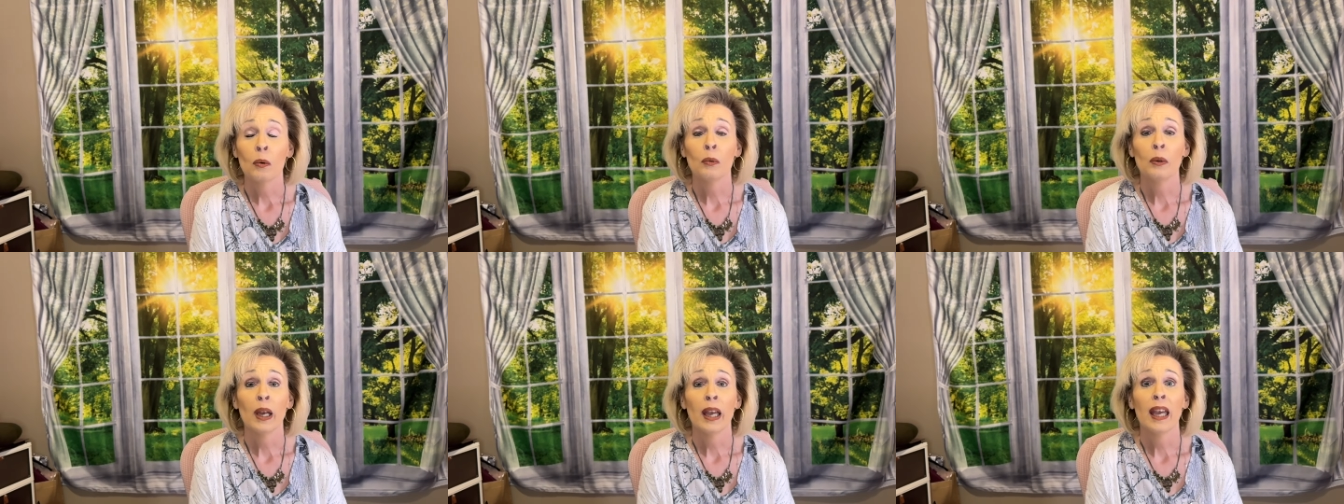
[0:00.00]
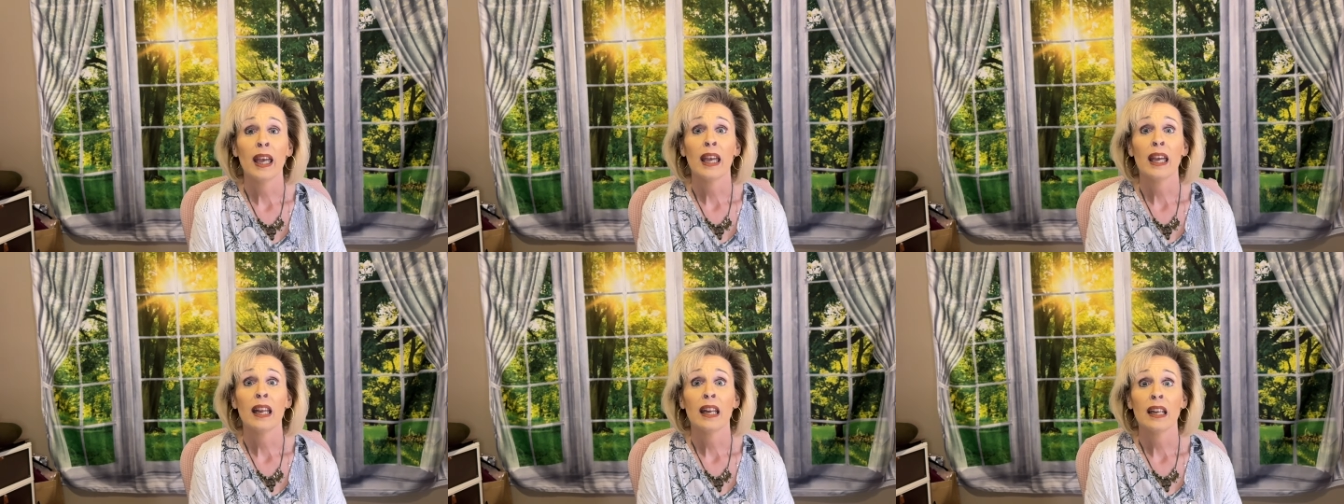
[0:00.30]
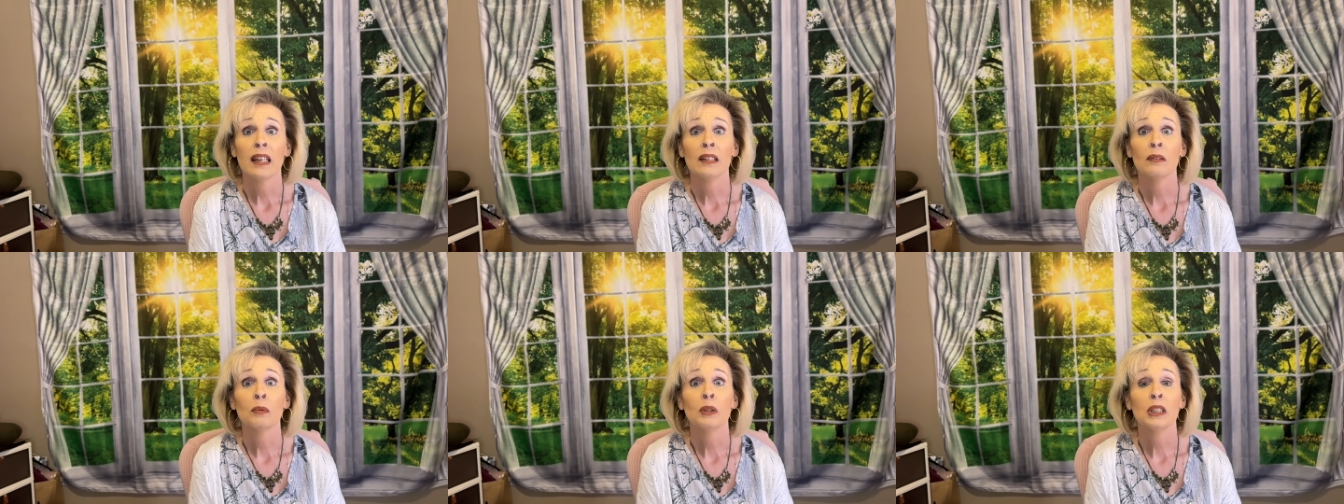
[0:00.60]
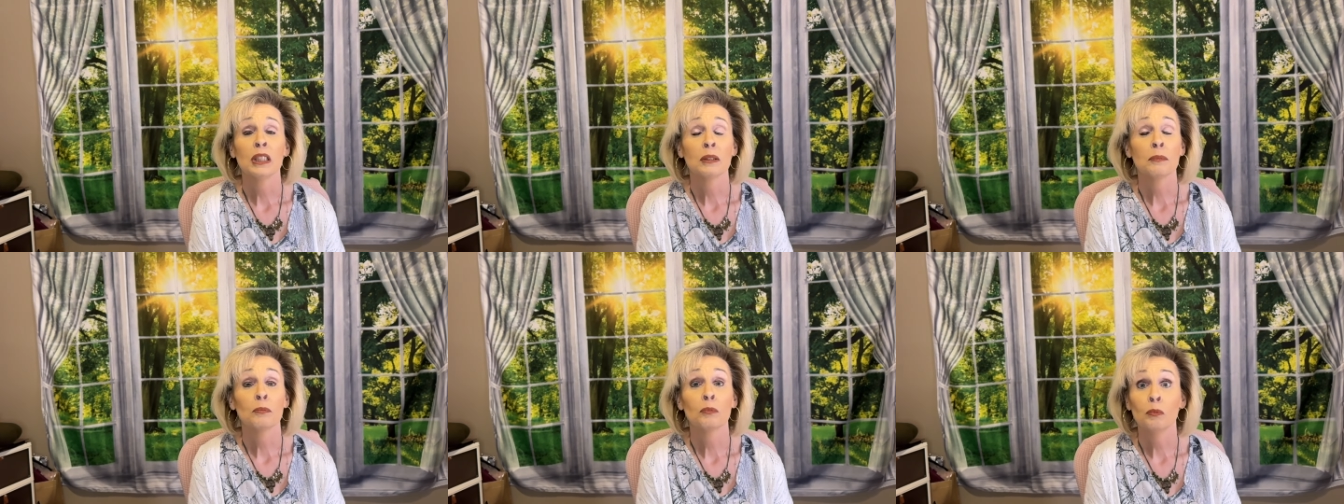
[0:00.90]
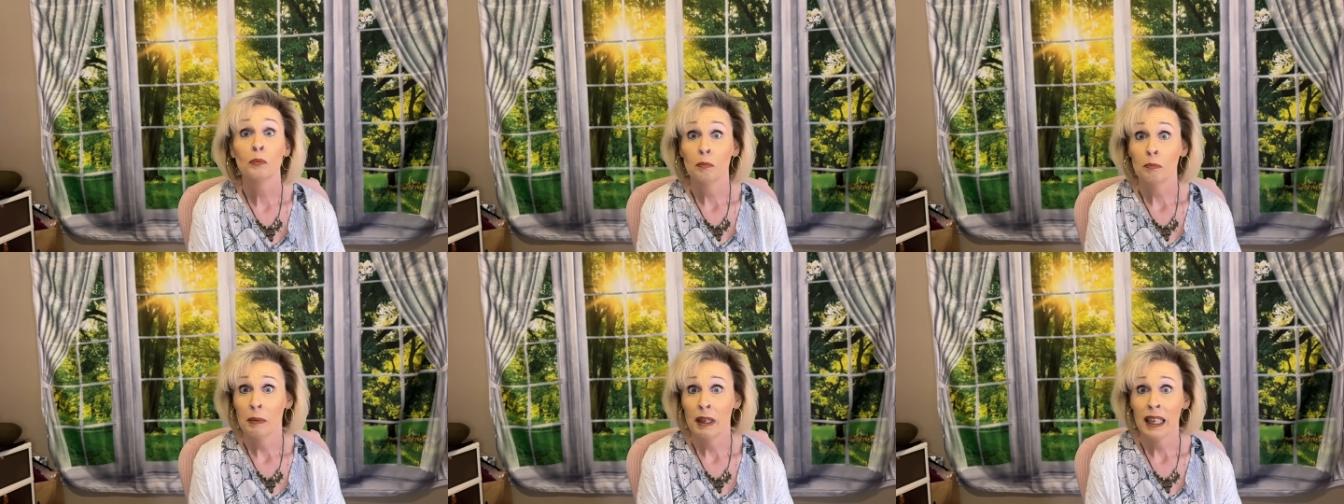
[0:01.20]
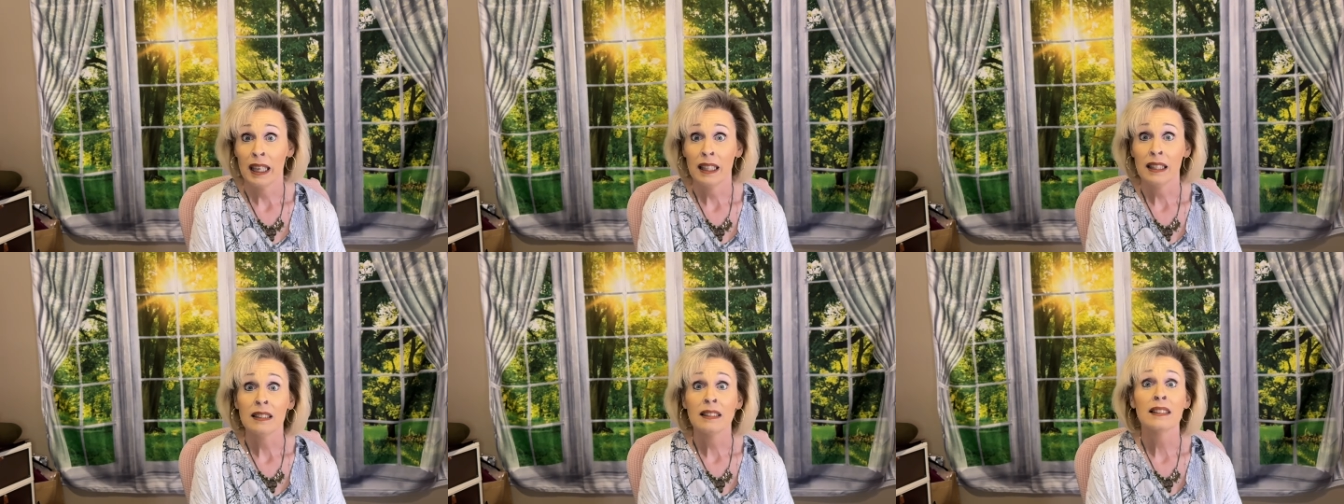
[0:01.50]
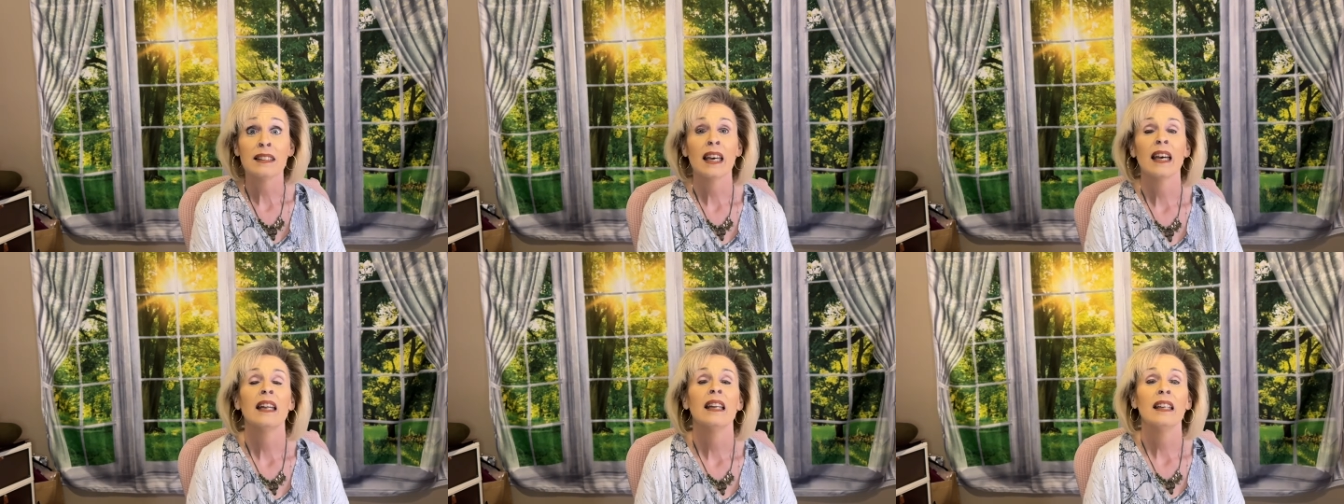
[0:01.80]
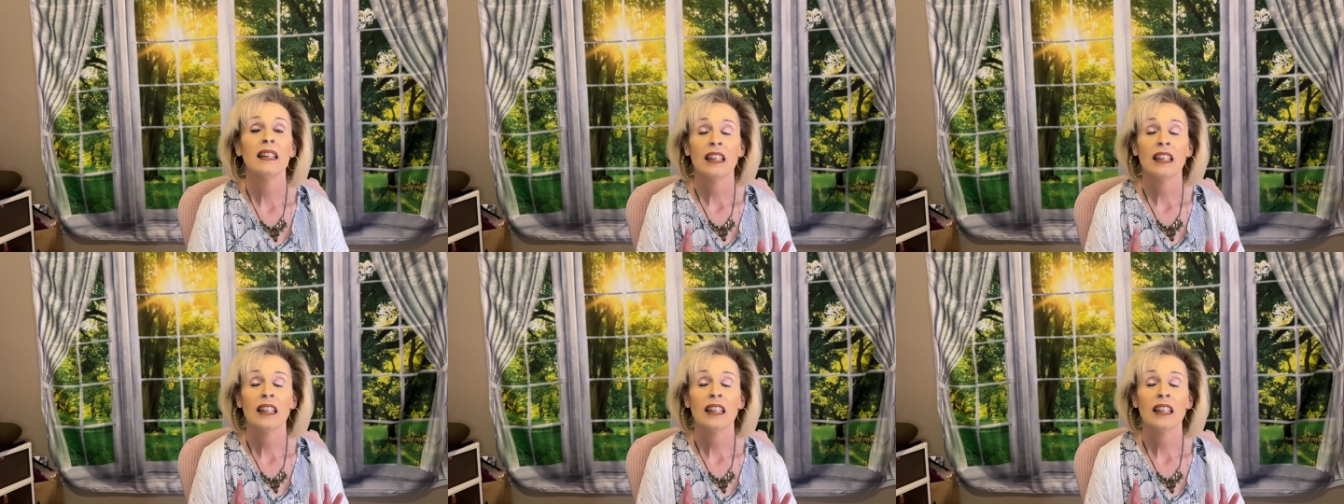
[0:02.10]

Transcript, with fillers: and which means that